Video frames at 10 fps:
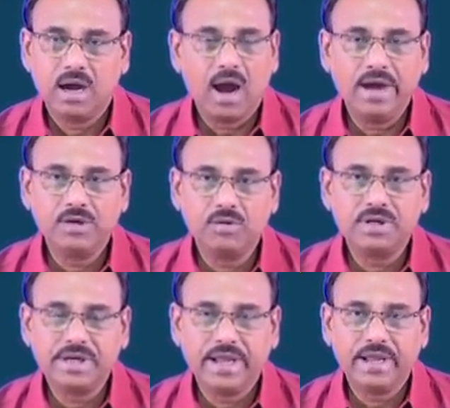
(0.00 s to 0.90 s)
I do
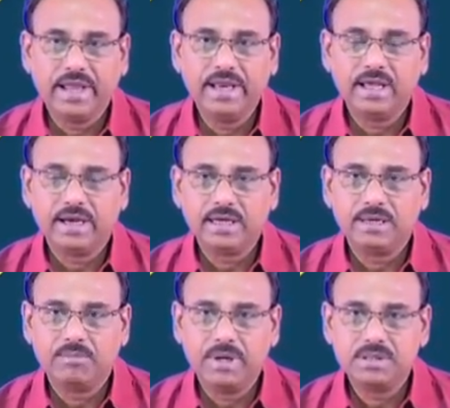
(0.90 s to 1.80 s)
not take any
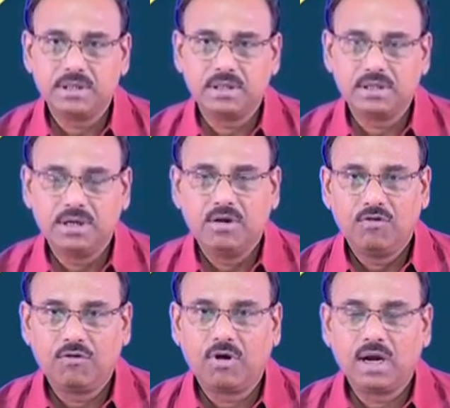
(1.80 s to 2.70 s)
corrective measure
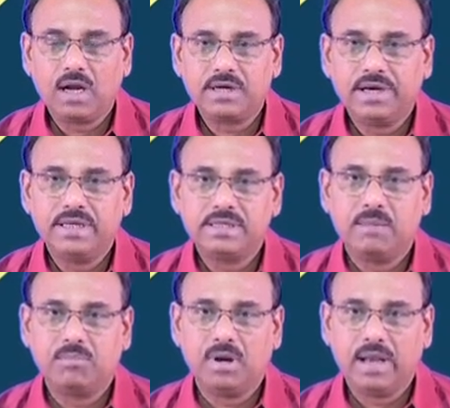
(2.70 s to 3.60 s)
for a training
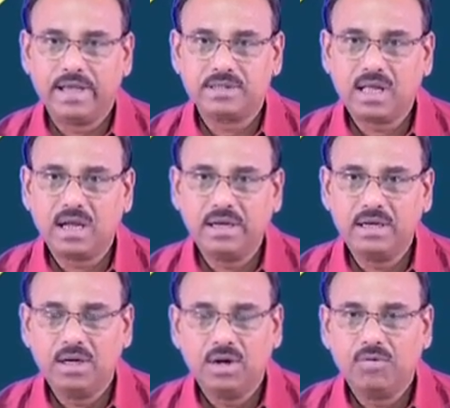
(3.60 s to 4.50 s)
sample x I
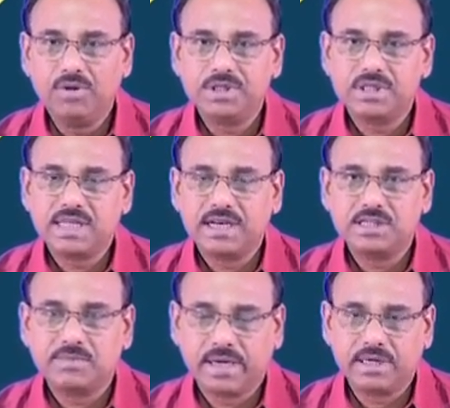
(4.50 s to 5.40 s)
which is
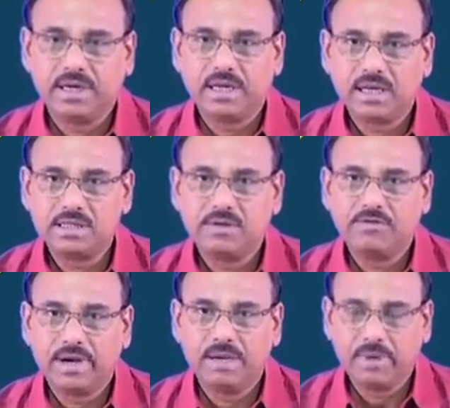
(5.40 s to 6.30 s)
satisfactorily
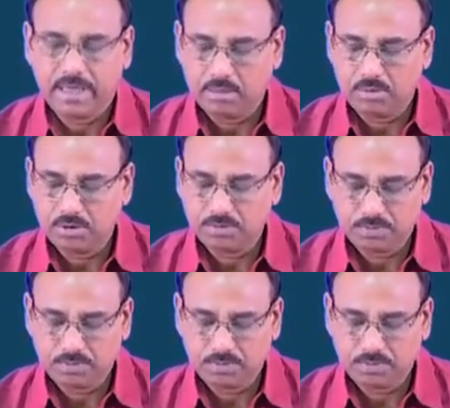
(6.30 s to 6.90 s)
classified by W.